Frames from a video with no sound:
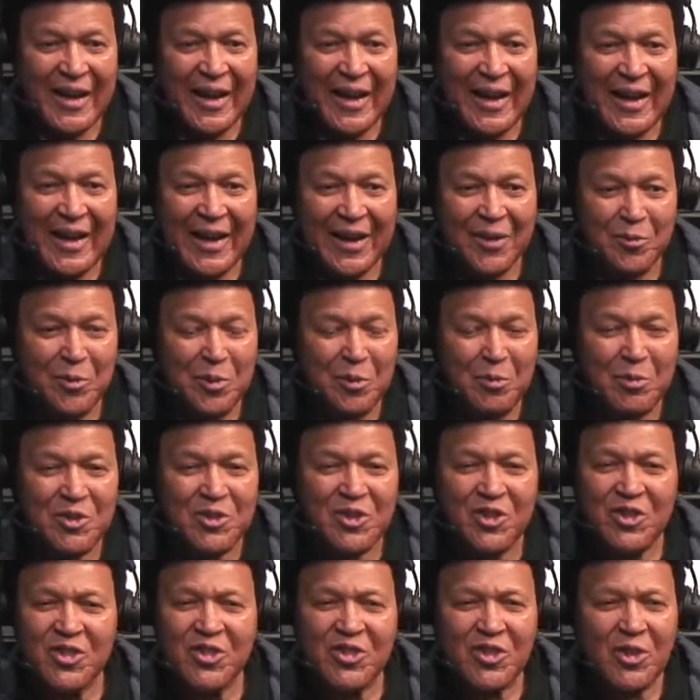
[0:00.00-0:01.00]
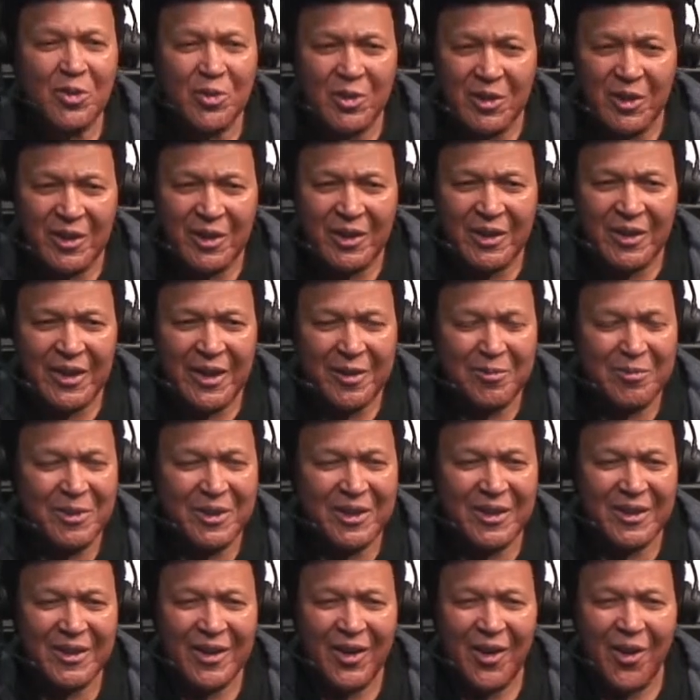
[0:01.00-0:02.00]
And we were just so good, and
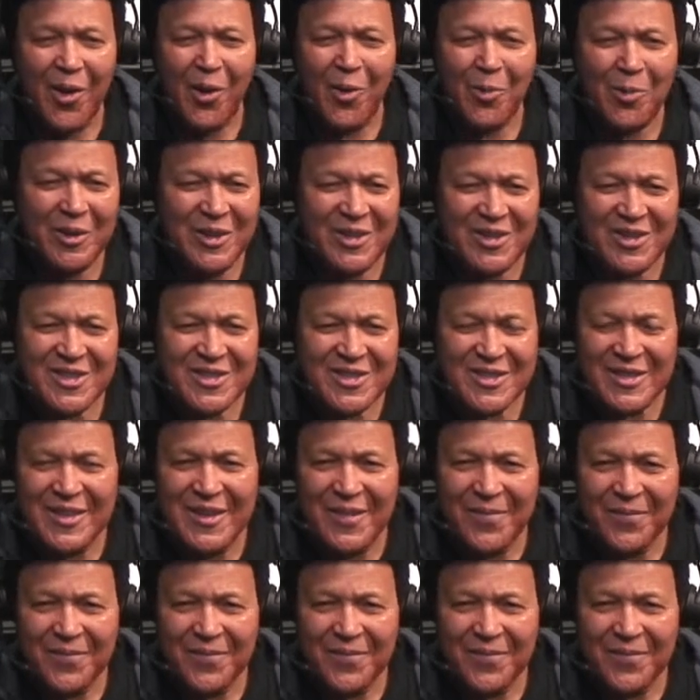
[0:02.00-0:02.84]
we always,